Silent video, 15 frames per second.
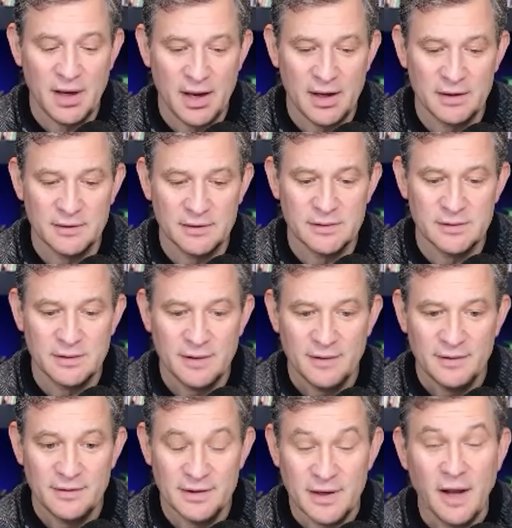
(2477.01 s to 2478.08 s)
And
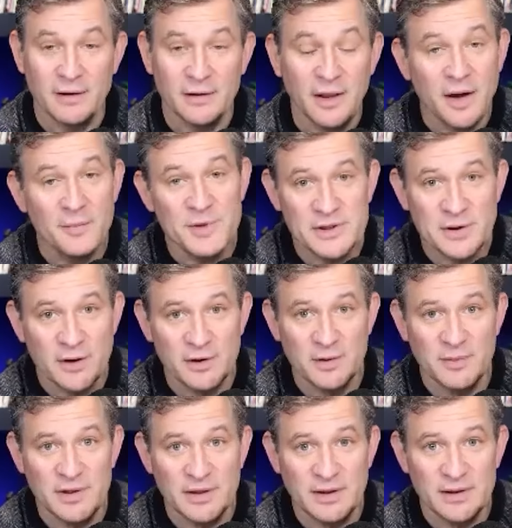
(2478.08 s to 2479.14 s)
the Dalai Lama's
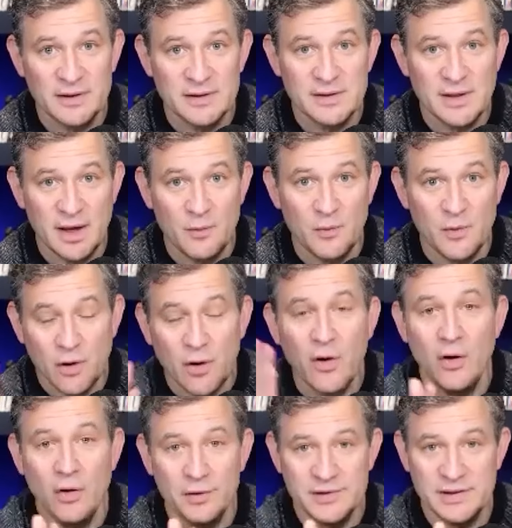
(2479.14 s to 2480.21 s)
argument is that we're
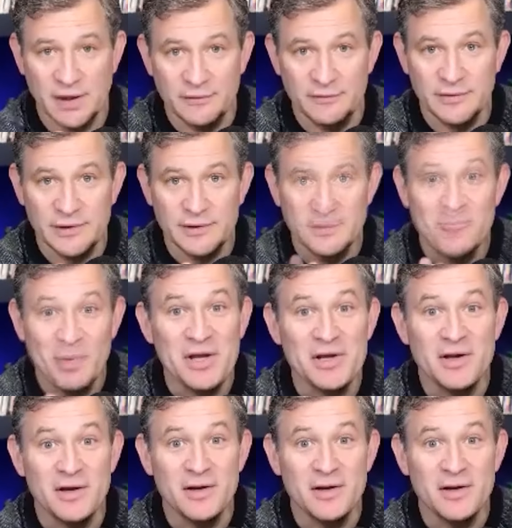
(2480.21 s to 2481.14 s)
all selfish, but